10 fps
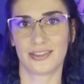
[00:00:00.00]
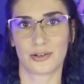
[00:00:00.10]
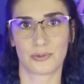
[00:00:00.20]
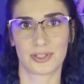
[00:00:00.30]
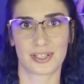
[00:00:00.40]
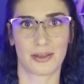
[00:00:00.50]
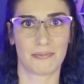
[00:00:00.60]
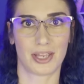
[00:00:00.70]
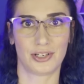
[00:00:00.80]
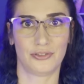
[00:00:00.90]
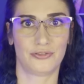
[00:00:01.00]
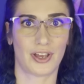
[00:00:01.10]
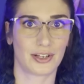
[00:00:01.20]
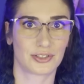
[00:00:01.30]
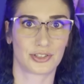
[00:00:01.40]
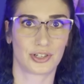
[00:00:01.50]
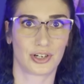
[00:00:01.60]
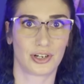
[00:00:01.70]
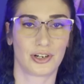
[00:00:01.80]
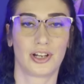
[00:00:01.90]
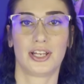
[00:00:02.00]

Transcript: There was a manufacturer